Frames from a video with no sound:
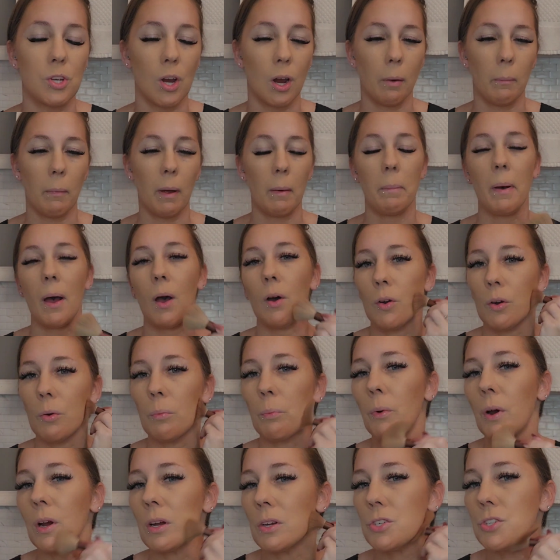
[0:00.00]
my powder
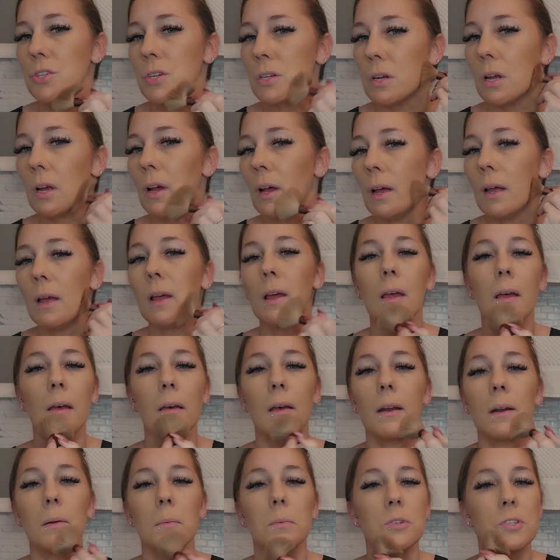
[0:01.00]
brush,
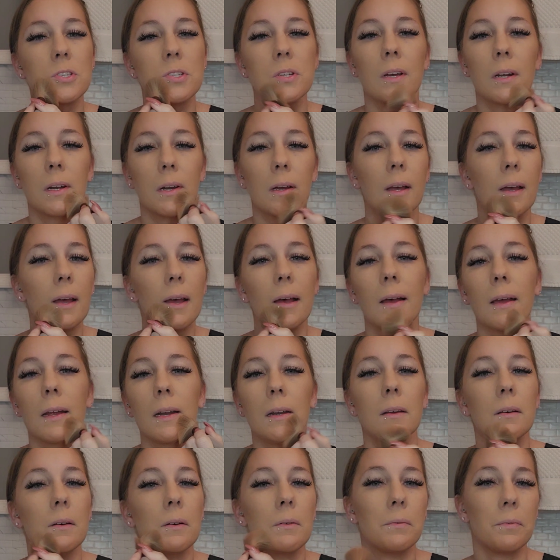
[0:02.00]
and I'm just going to
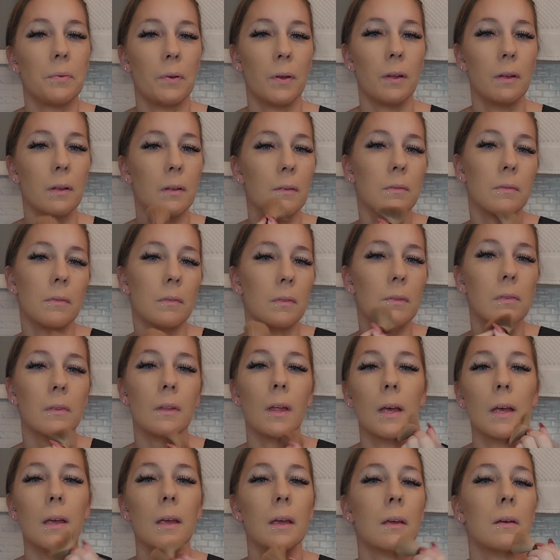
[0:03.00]
kind of
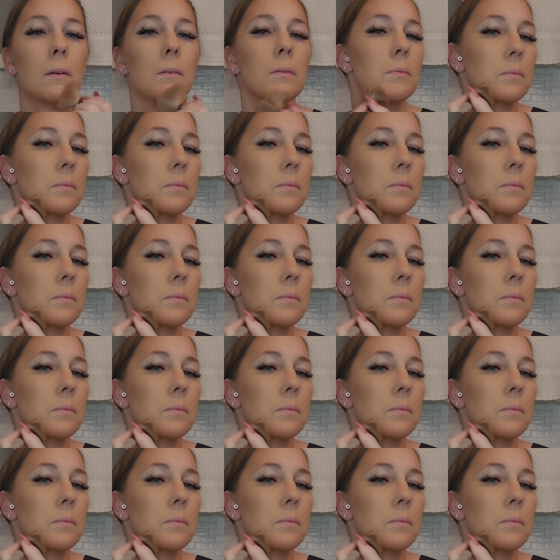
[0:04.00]
like